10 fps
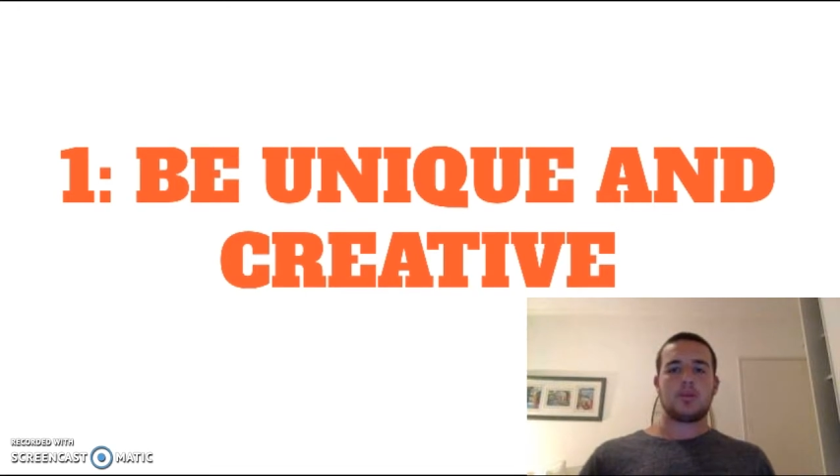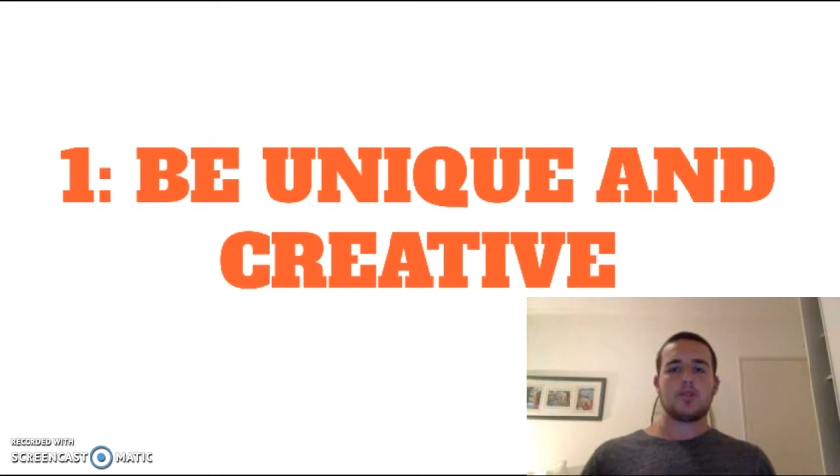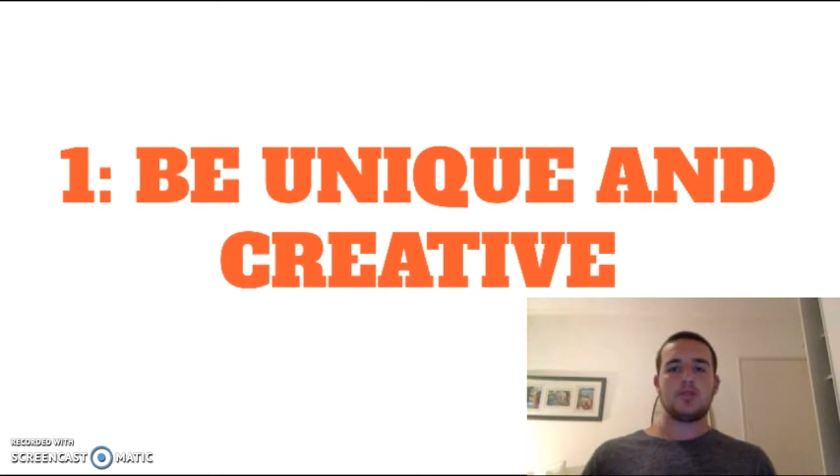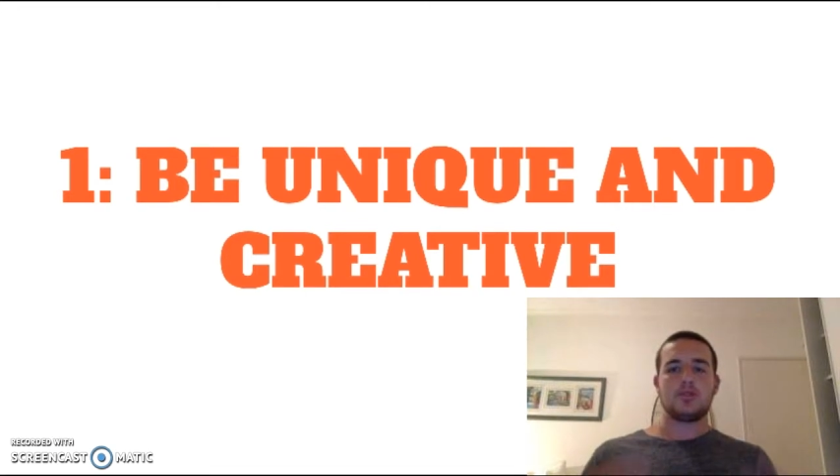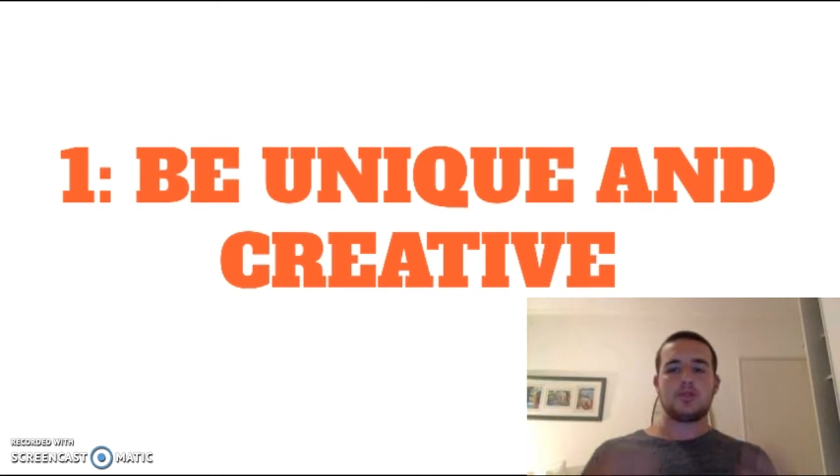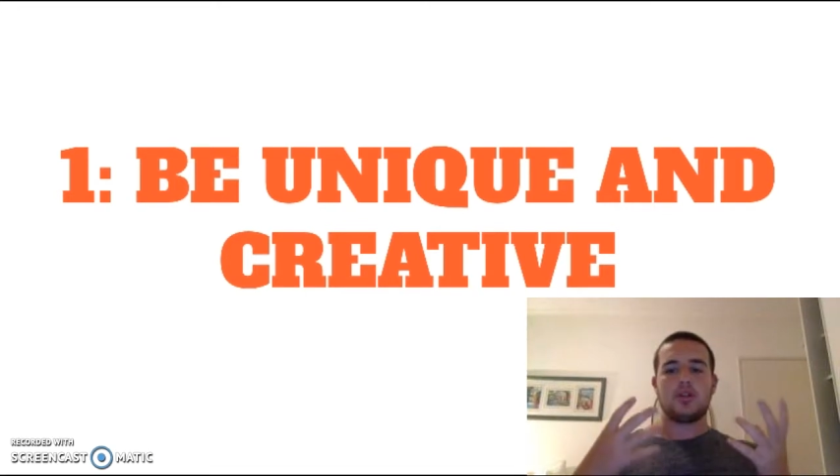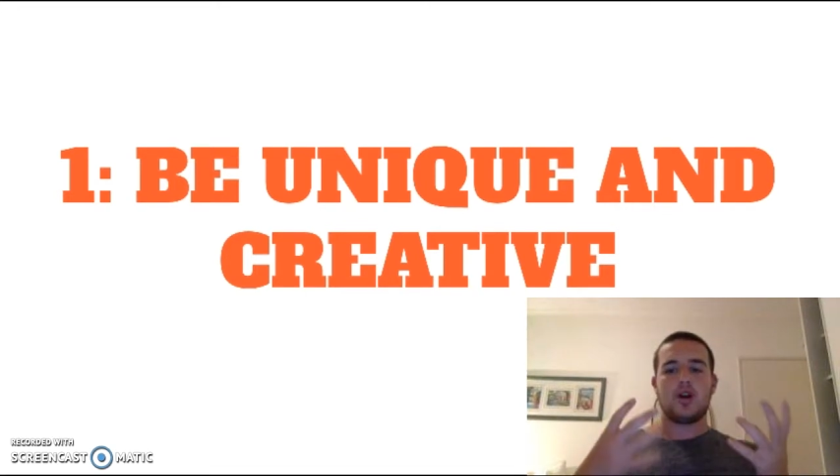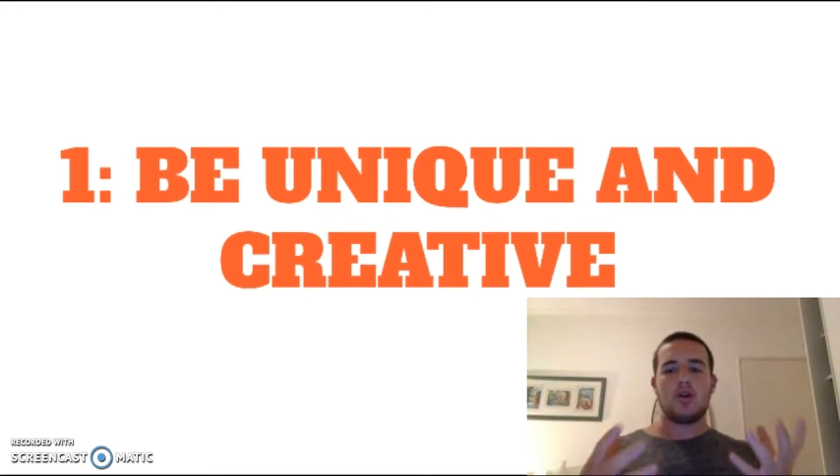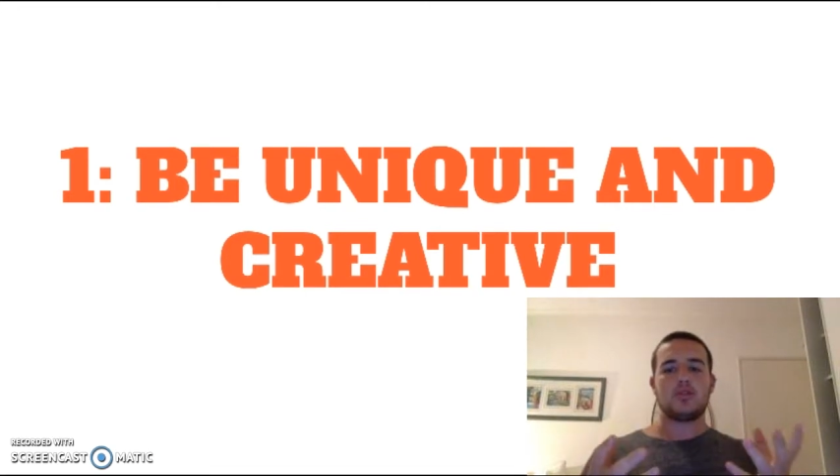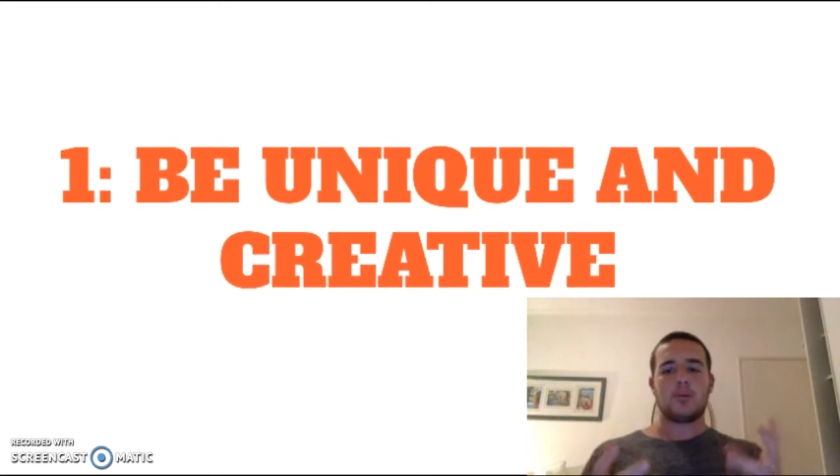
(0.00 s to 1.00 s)
where you choose your
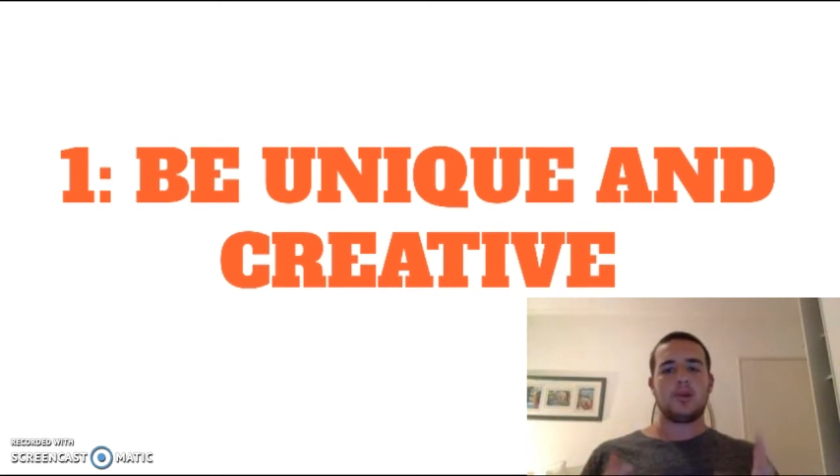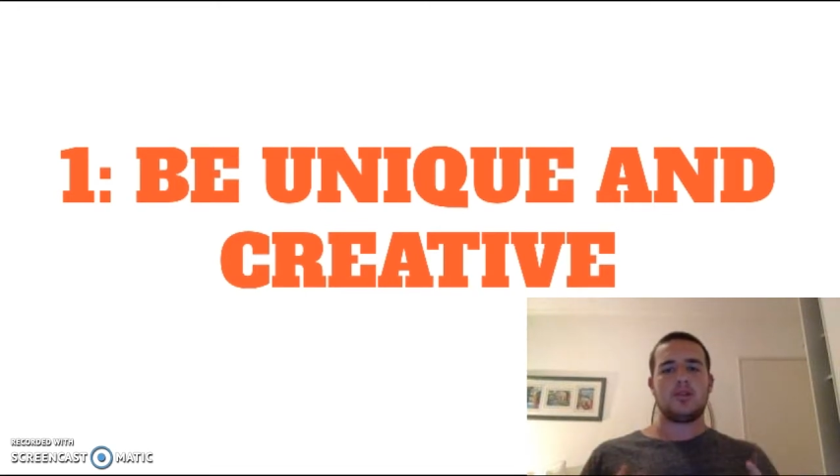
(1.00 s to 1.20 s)
own topic.